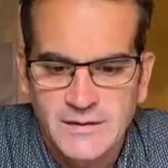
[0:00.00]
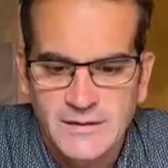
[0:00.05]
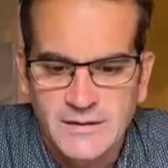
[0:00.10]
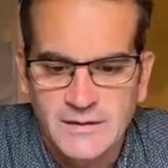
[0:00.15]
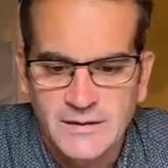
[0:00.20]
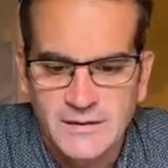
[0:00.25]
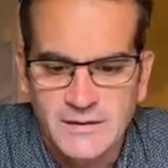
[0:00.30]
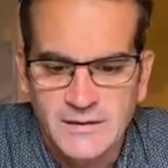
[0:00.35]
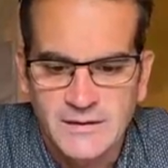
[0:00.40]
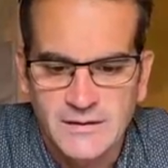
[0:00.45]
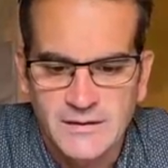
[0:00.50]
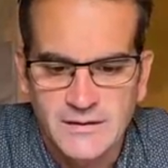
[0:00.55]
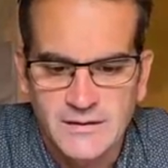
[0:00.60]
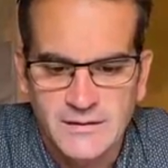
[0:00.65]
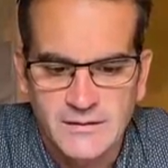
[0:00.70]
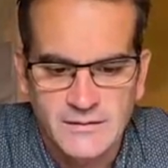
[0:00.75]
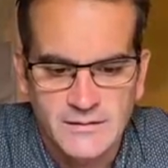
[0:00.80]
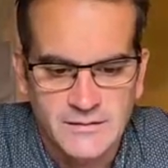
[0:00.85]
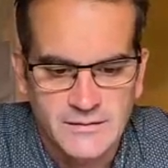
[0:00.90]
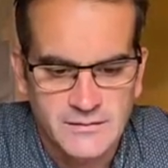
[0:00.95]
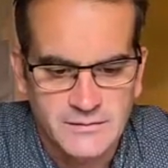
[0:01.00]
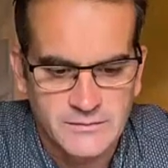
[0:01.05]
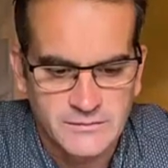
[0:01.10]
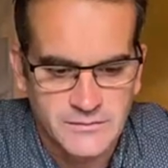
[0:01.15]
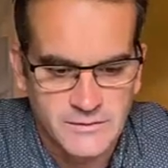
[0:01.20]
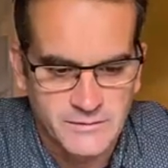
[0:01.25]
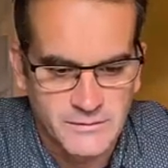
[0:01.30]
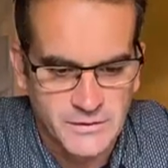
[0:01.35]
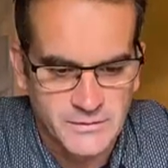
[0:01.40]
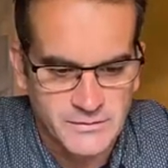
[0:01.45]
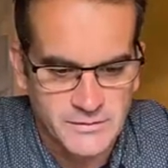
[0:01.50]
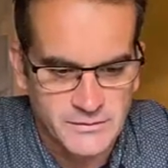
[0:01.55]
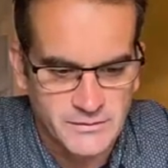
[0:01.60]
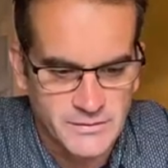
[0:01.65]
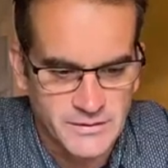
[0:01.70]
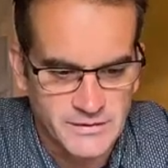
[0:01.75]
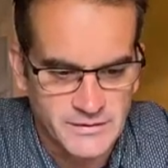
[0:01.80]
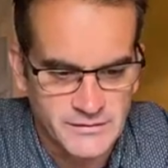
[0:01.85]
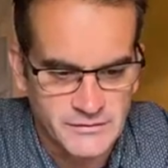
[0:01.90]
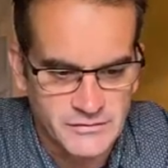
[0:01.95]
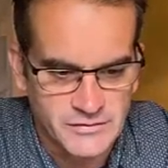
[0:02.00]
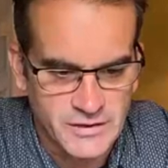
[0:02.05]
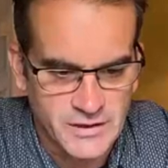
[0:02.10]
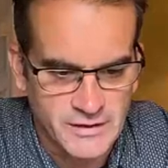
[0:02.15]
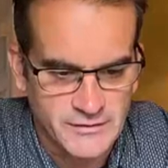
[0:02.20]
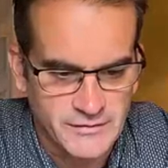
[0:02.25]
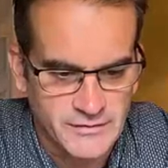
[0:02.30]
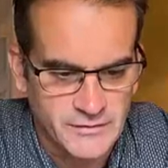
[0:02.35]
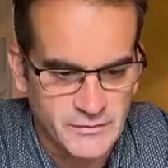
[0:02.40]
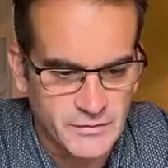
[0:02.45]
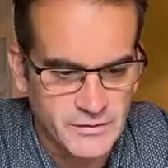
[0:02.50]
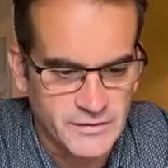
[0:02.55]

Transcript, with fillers: Uh, oh, one moment, where's drive?